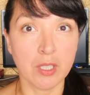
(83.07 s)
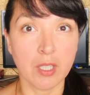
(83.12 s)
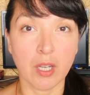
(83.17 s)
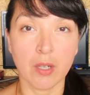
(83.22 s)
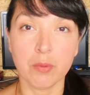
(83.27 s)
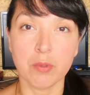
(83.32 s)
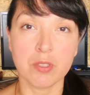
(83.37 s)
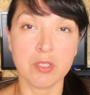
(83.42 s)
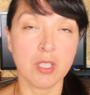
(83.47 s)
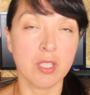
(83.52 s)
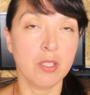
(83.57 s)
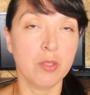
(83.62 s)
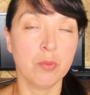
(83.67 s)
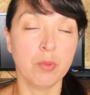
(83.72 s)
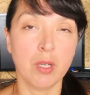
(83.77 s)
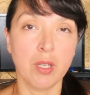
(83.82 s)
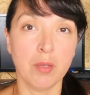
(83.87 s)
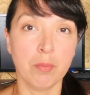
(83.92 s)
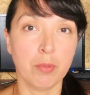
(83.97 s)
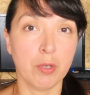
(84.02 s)
I was
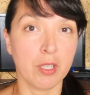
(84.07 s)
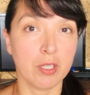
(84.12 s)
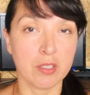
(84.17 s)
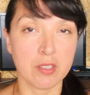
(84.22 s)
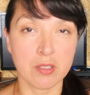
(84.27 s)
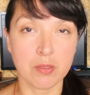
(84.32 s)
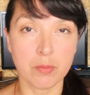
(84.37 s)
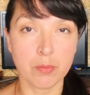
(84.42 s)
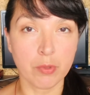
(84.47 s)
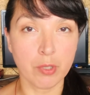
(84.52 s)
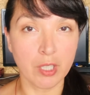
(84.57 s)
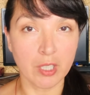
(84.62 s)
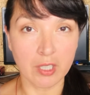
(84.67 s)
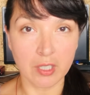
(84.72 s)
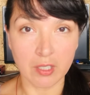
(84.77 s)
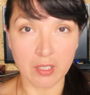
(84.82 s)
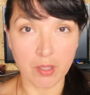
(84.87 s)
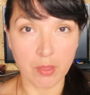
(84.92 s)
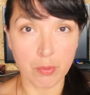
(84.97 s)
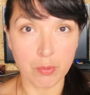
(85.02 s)
anyway practicing
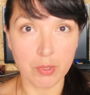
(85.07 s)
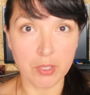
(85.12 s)
breaking 3